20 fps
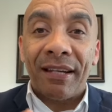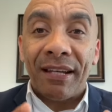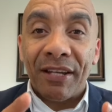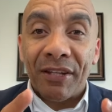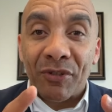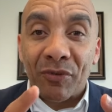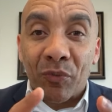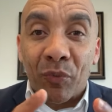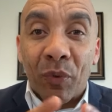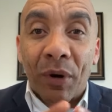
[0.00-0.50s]

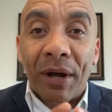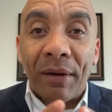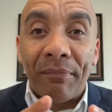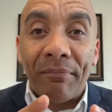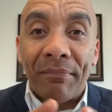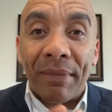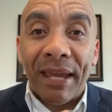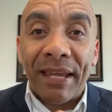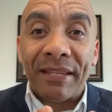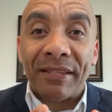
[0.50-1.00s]
is what
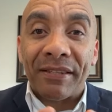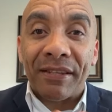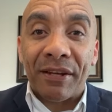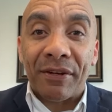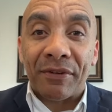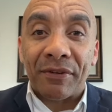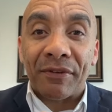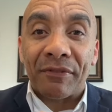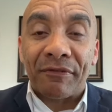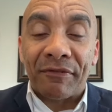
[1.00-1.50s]
makes
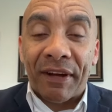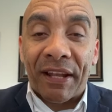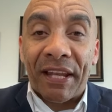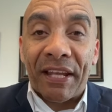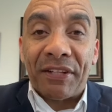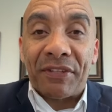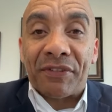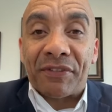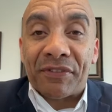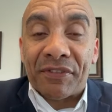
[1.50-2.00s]
their
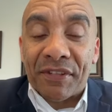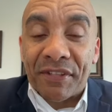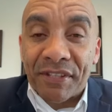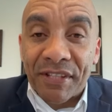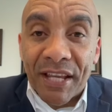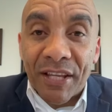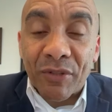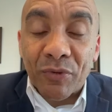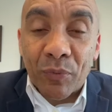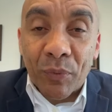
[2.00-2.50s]
financial
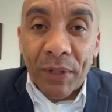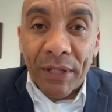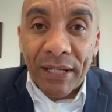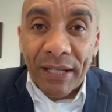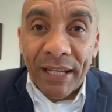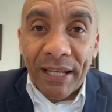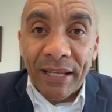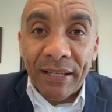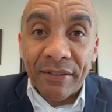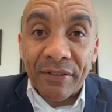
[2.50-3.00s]
success what
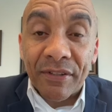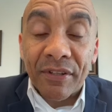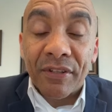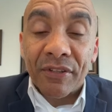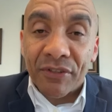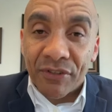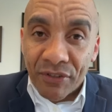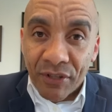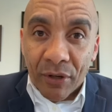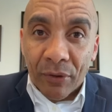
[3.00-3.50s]
it is.
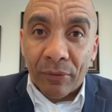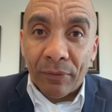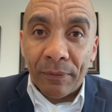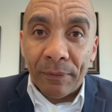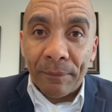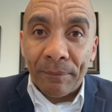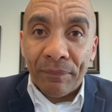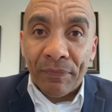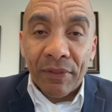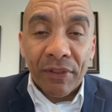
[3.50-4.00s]
So
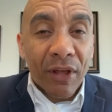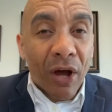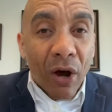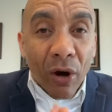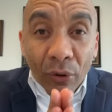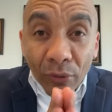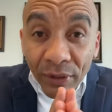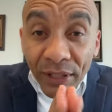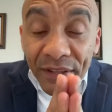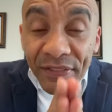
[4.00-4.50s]
the
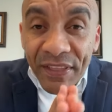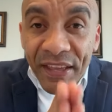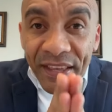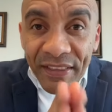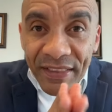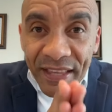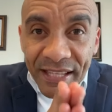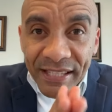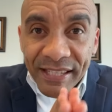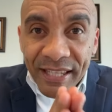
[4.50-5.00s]
only thing
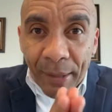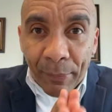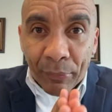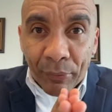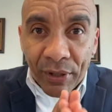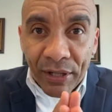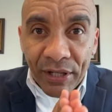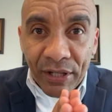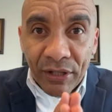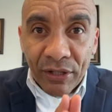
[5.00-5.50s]
that's
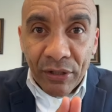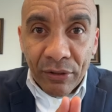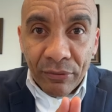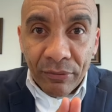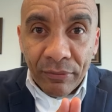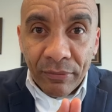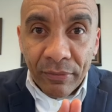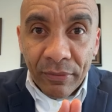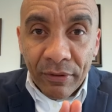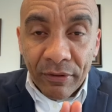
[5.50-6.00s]
separating you
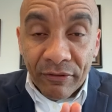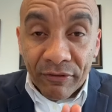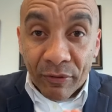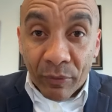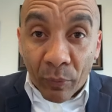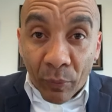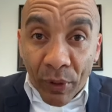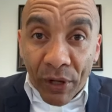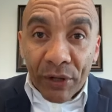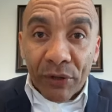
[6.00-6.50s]

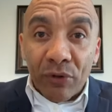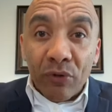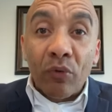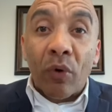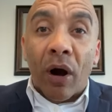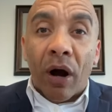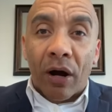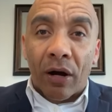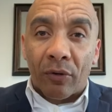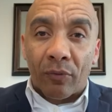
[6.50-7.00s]
from where you
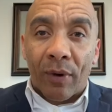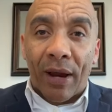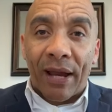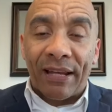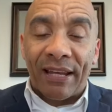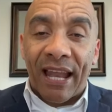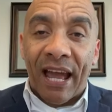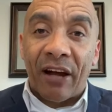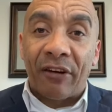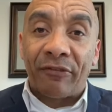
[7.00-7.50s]
are right
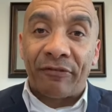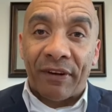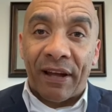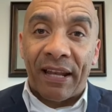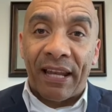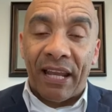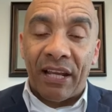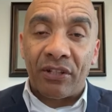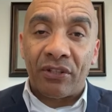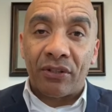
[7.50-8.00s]
now
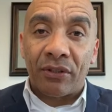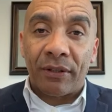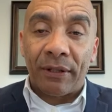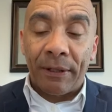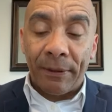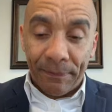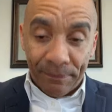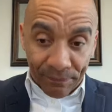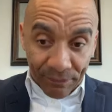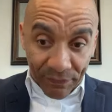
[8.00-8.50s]
financially